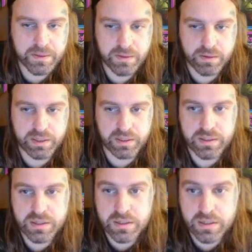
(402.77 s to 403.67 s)
Okay.
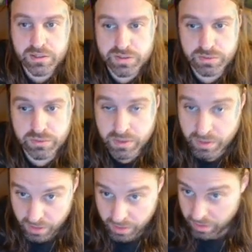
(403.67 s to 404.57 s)
So,
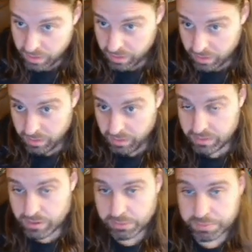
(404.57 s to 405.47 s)

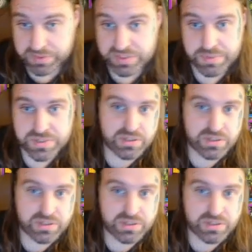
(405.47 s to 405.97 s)
double perception